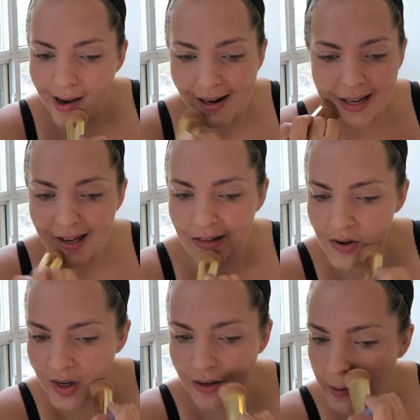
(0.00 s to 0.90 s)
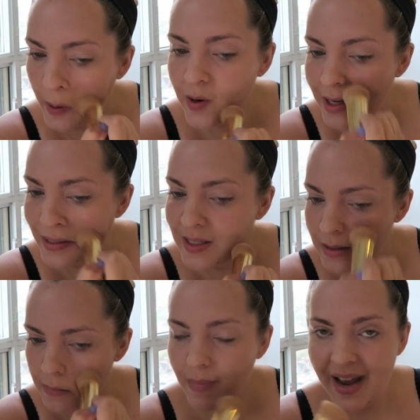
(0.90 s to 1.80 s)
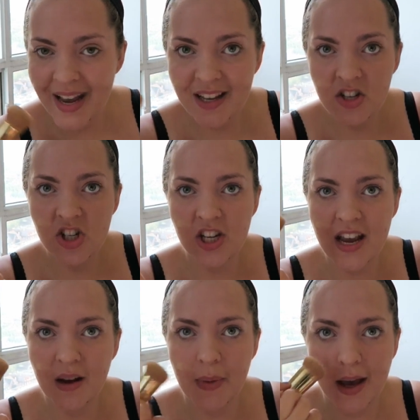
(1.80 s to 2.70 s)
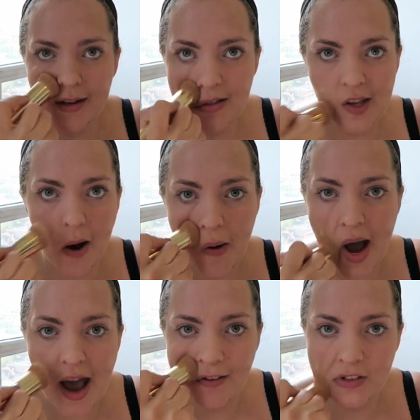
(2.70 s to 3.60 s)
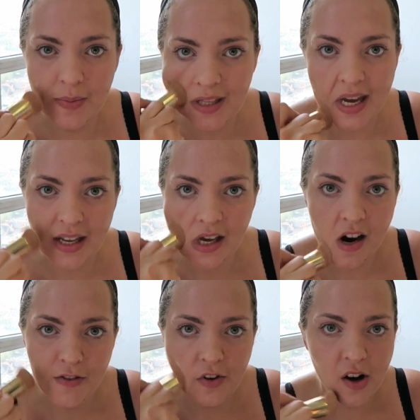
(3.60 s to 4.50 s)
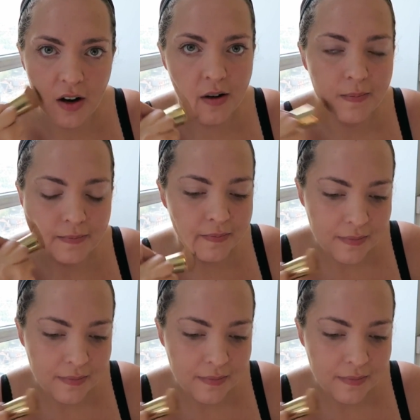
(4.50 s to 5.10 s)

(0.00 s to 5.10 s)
And in case you couldn't notice, my hands shake a bit, so I have to be like careful